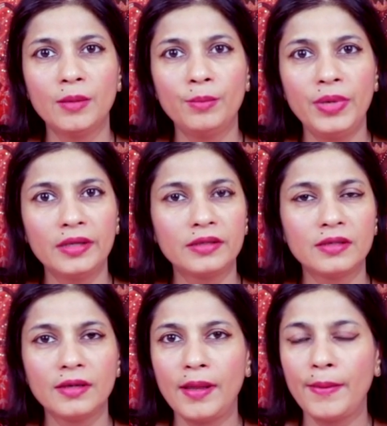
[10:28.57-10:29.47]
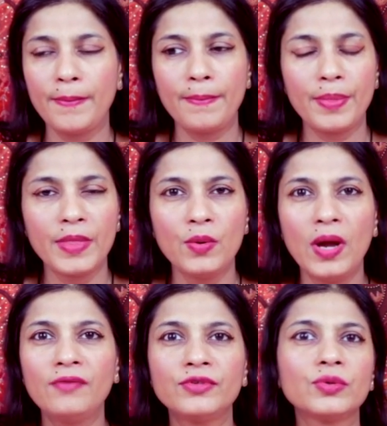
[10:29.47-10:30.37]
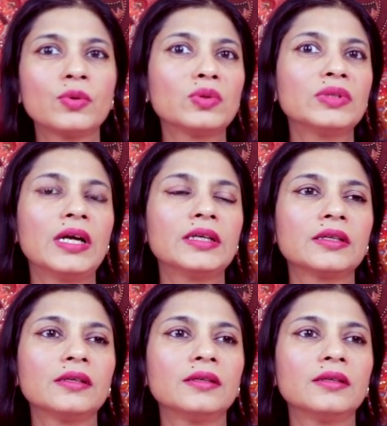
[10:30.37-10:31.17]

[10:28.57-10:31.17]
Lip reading: but you have to know that